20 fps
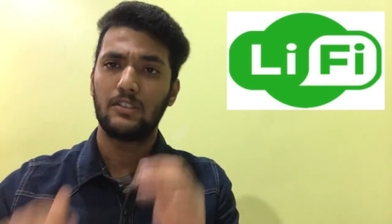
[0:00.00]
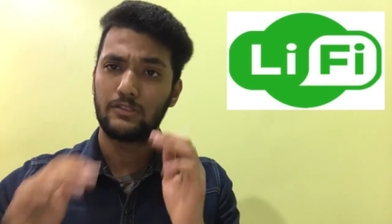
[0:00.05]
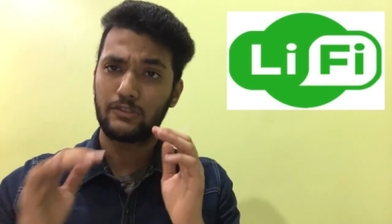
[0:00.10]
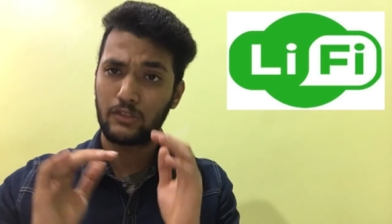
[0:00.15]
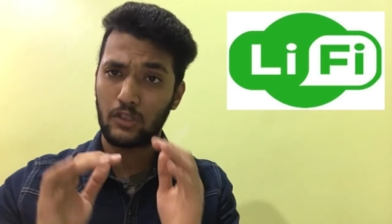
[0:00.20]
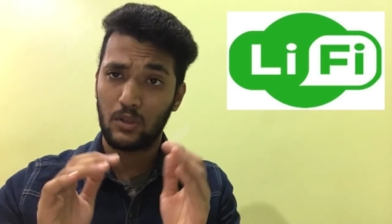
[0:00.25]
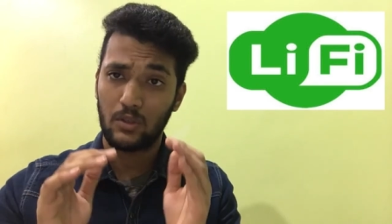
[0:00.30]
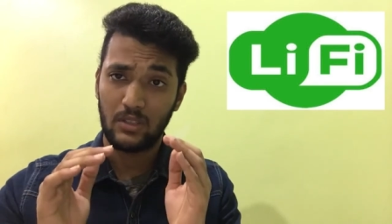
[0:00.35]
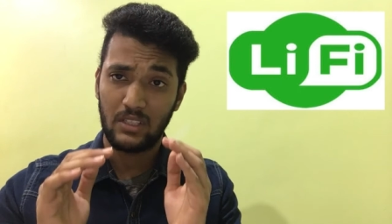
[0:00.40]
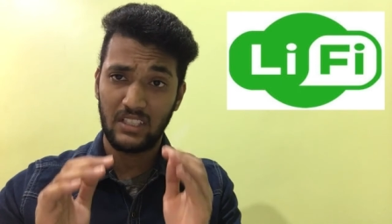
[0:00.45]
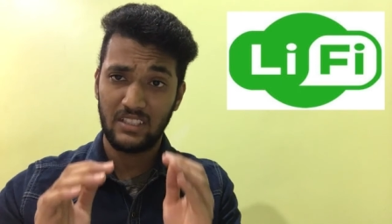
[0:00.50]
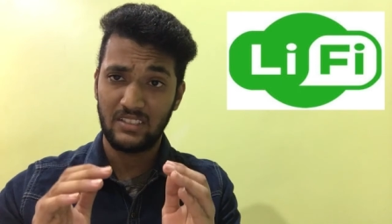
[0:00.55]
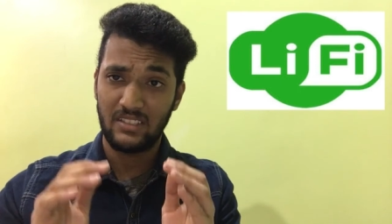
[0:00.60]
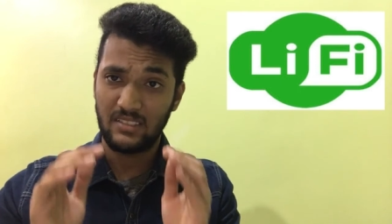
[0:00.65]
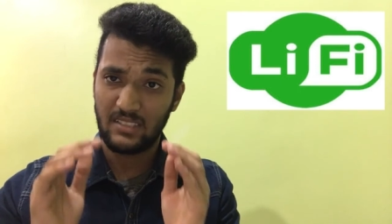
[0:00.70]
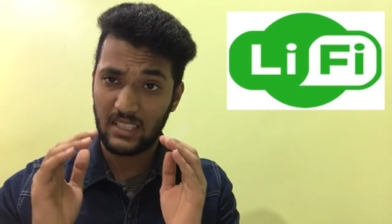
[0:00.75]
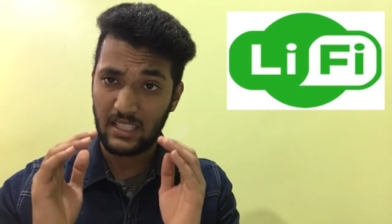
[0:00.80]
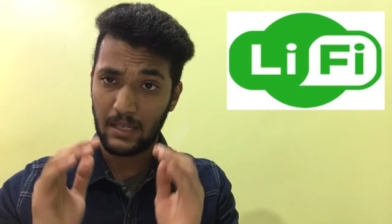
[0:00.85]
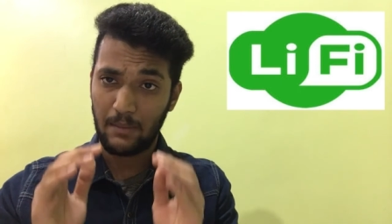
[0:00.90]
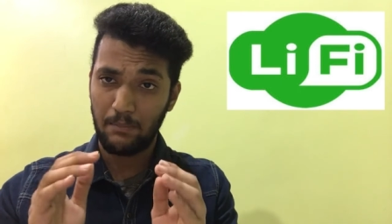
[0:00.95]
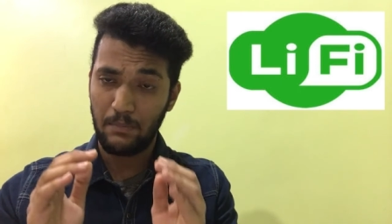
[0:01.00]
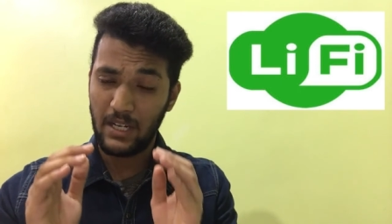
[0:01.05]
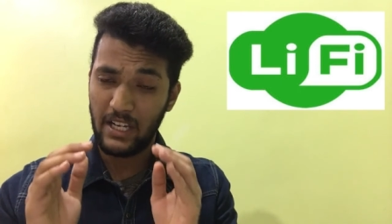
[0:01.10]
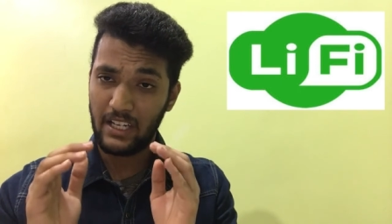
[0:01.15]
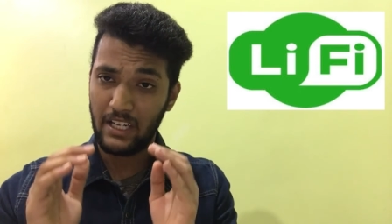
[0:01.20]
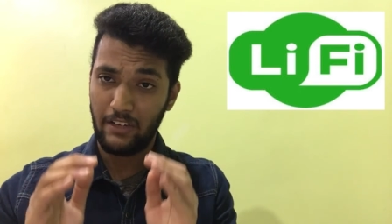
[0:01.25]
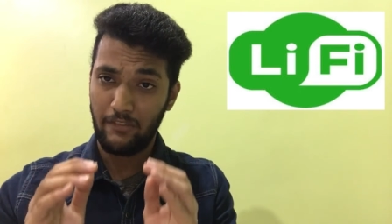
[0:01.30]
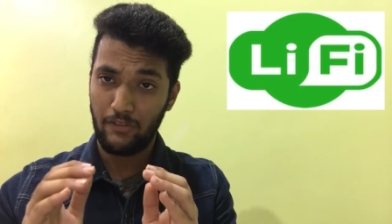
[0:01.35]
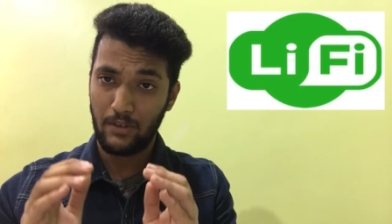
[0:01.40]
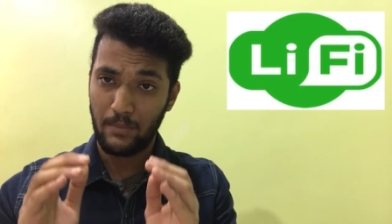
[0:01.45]
So this is the complete
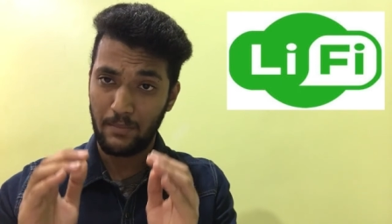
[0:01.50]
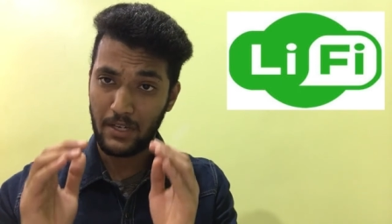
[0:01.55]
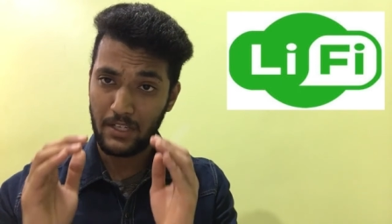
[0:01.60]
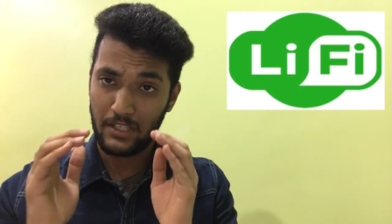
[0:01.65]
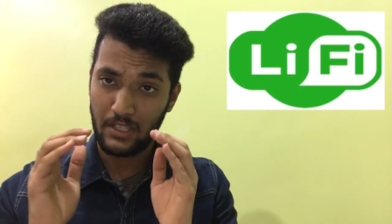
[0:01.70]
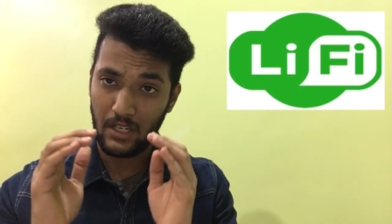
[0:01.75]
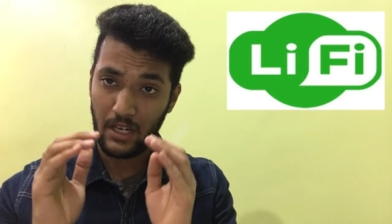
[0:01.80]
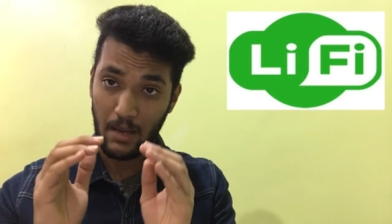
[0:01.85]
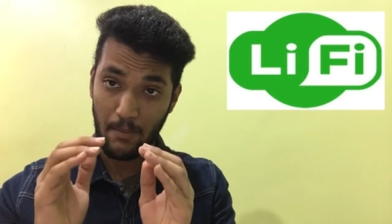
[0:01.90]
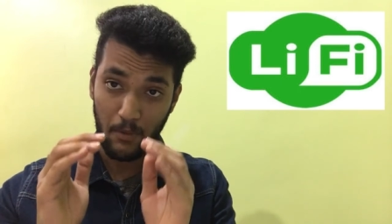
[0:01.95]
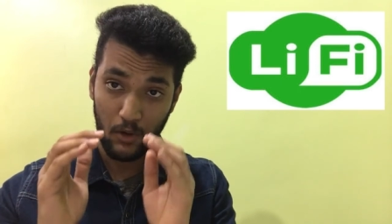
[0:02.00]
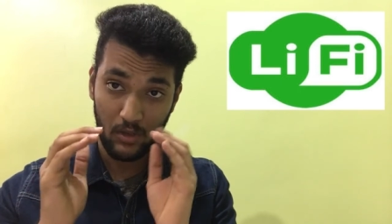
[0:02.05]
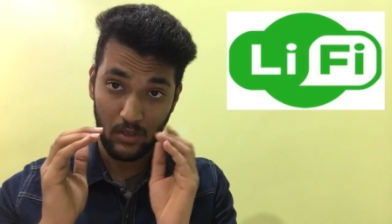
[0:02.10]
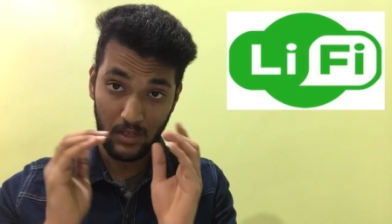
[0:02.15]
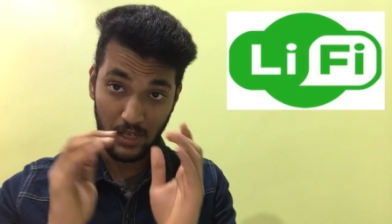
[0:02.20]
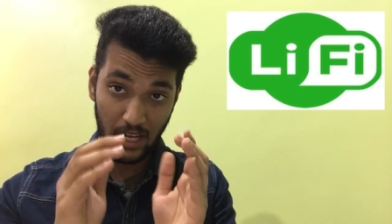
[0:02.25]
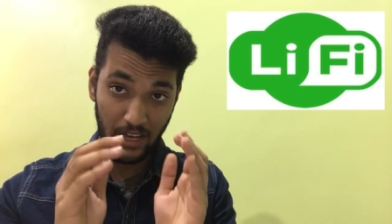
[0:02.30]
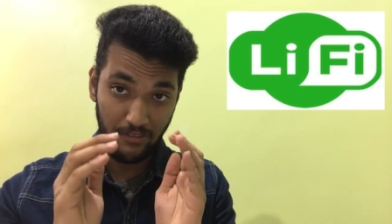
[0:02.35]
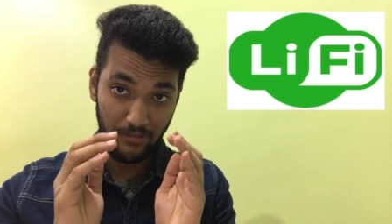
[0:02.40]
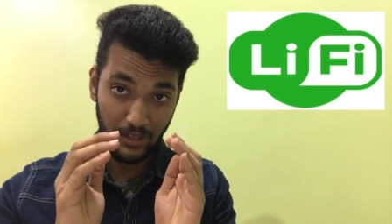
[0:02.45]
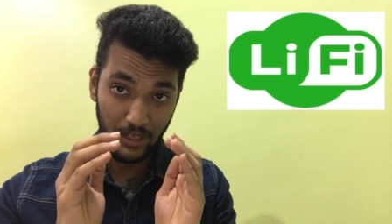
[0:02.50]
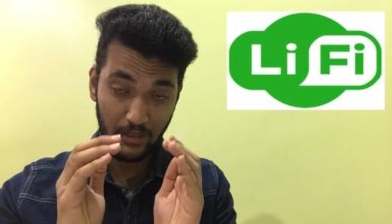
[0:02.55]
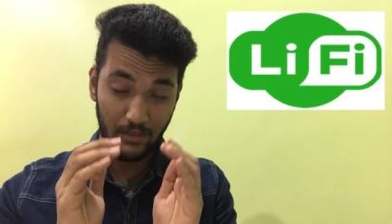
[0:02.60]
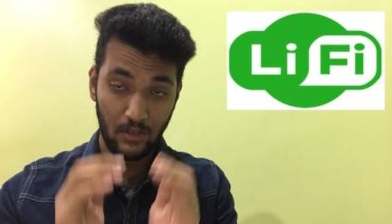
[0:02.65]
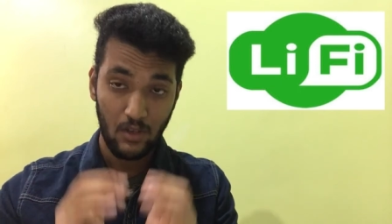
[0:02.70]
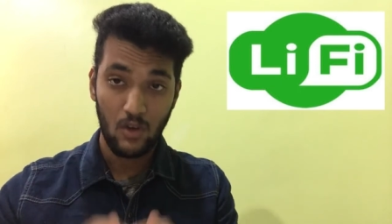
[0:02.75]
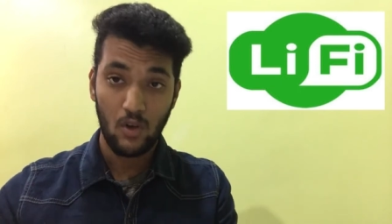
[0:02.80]
information about LiFi.